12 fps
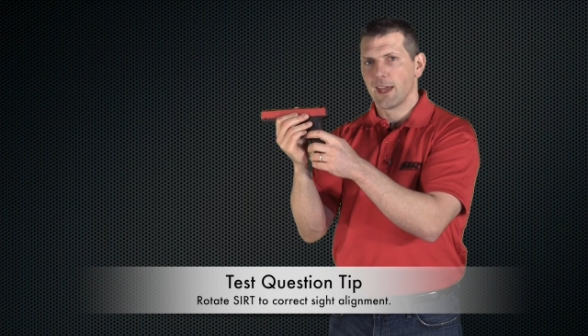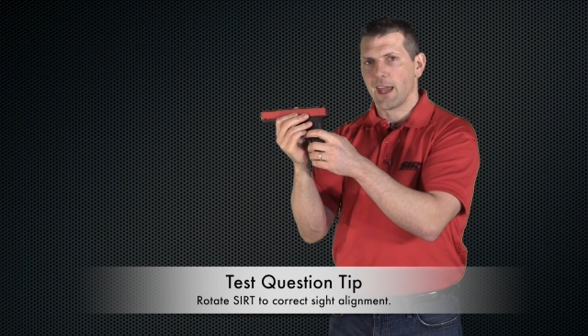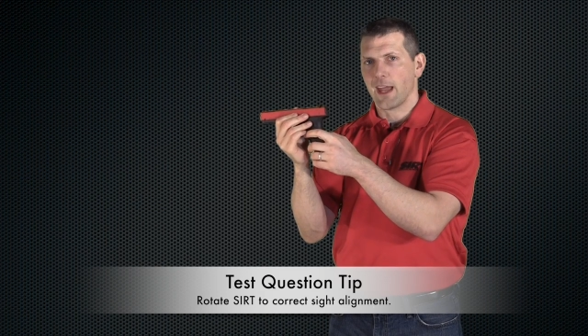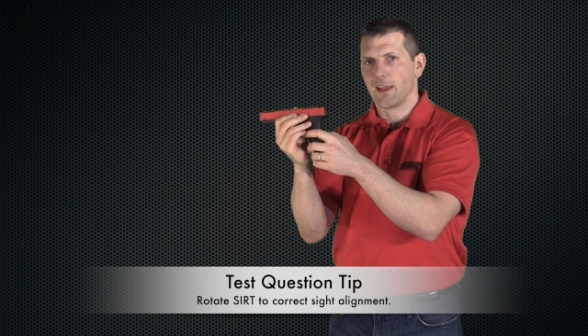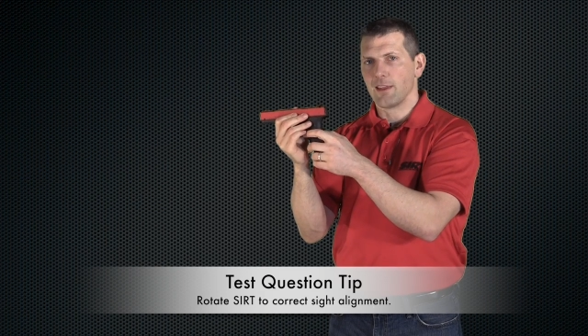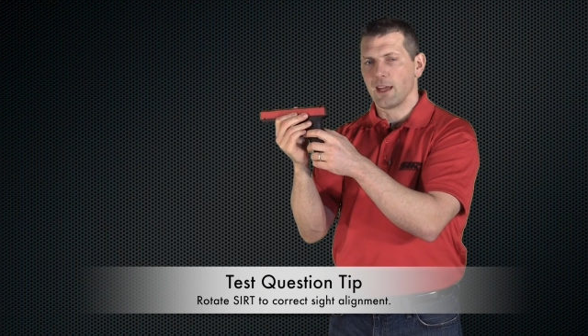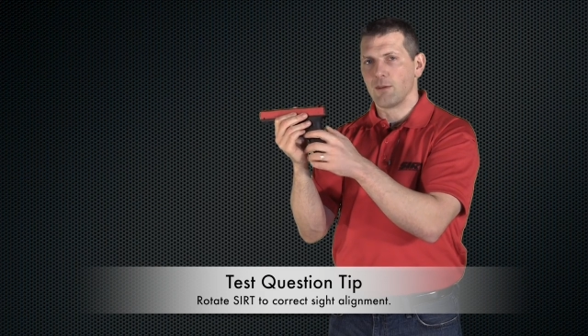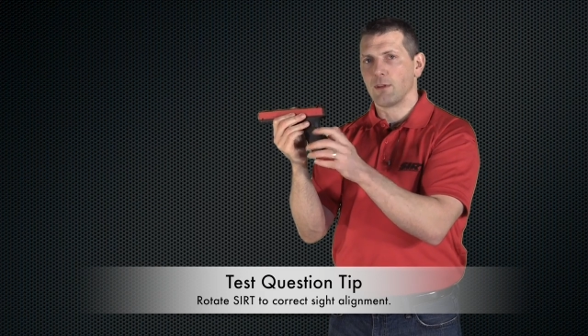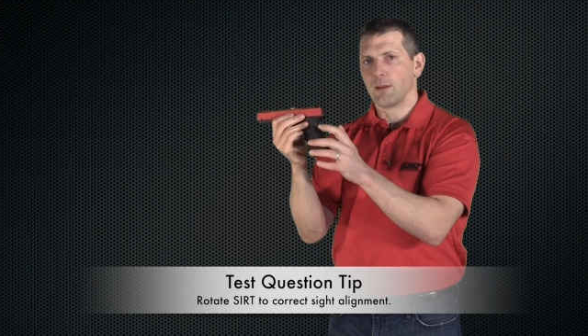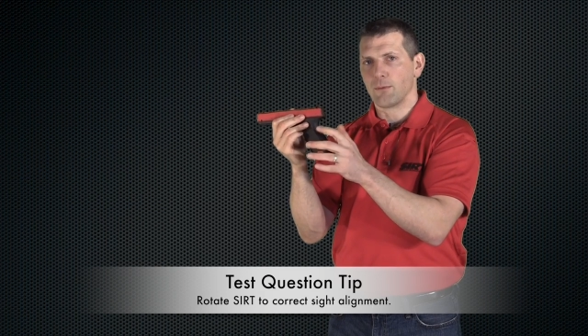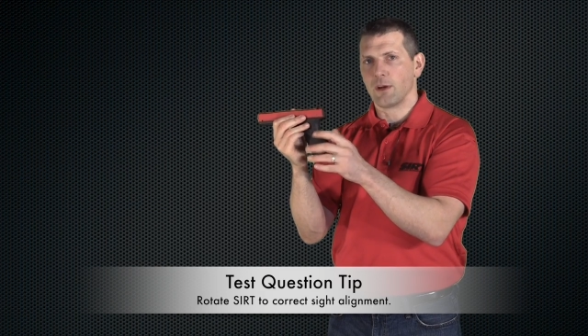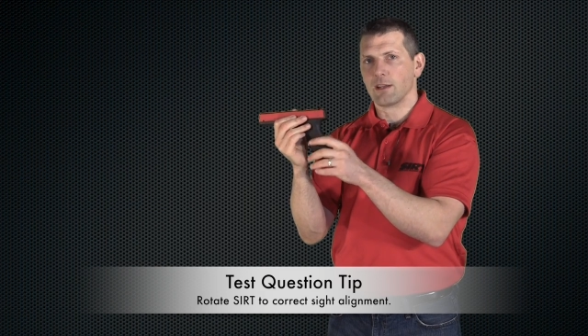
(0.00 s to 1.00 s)
And then
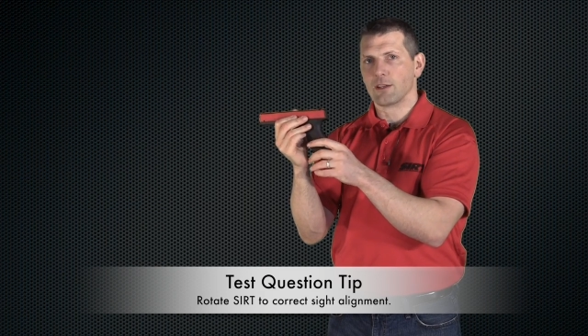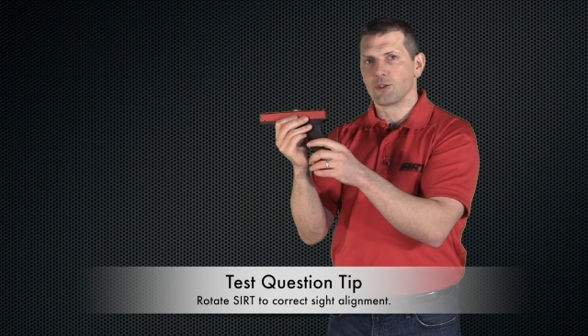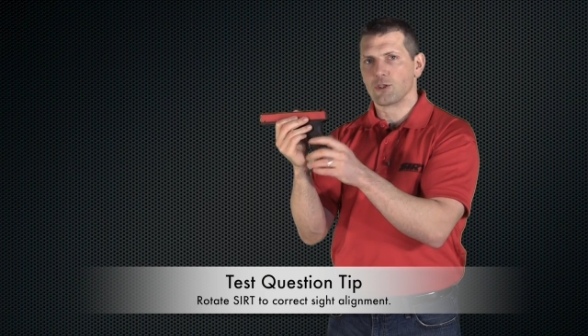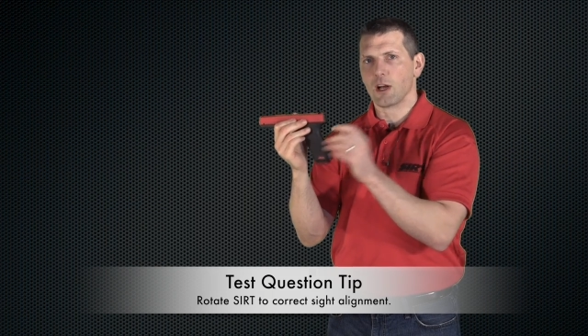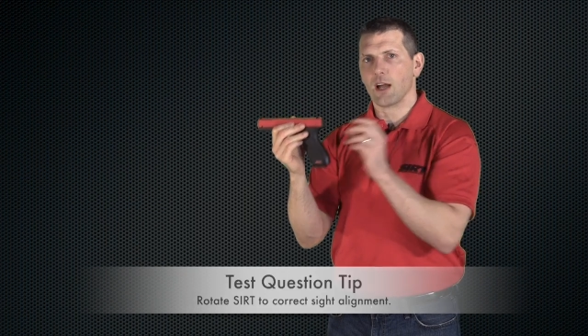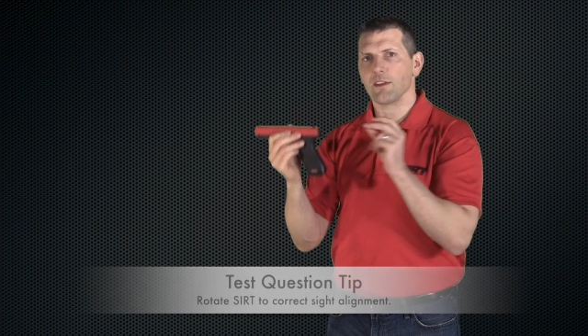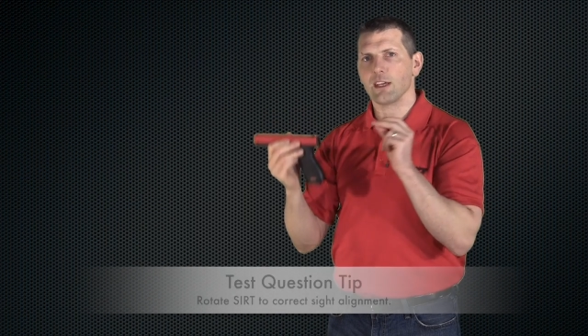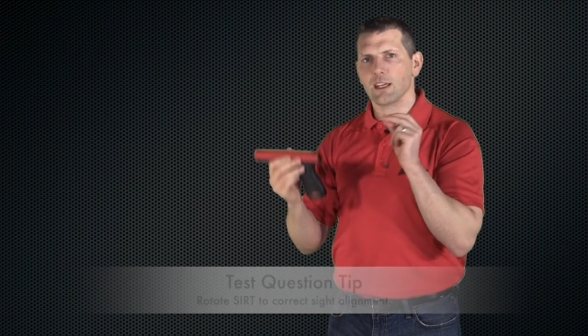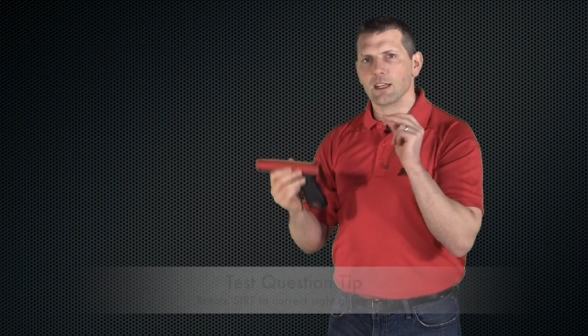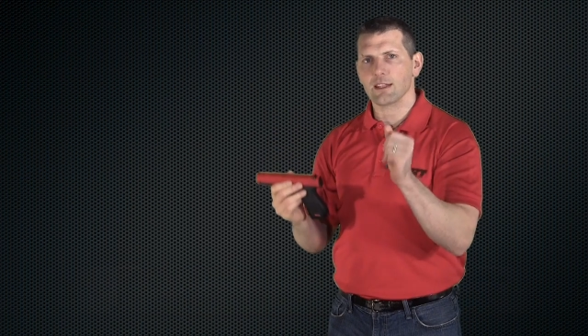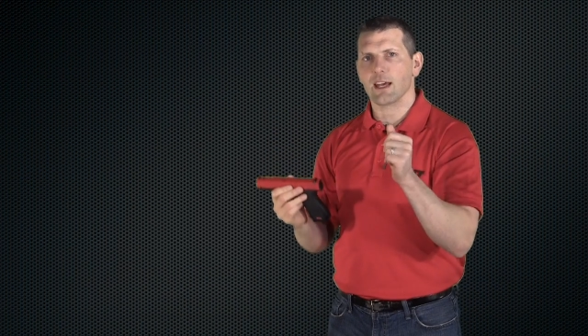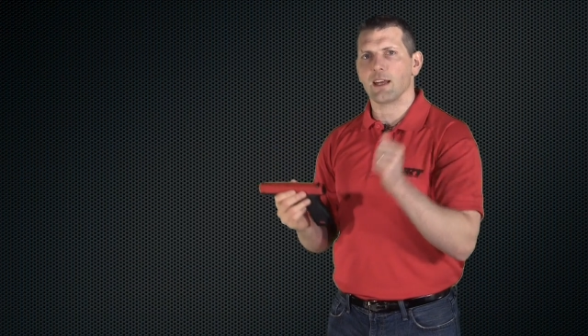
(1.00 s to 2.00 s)
when they break the shot, they
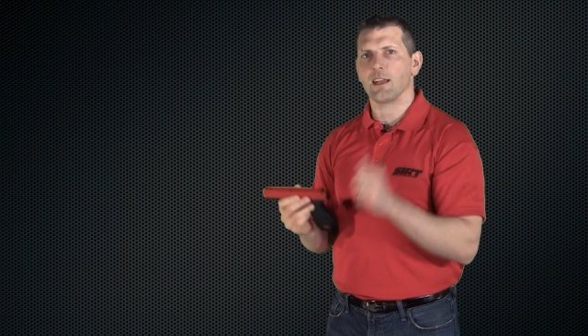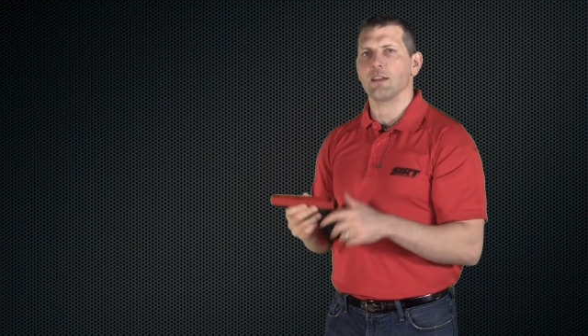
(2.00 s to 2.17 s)
get that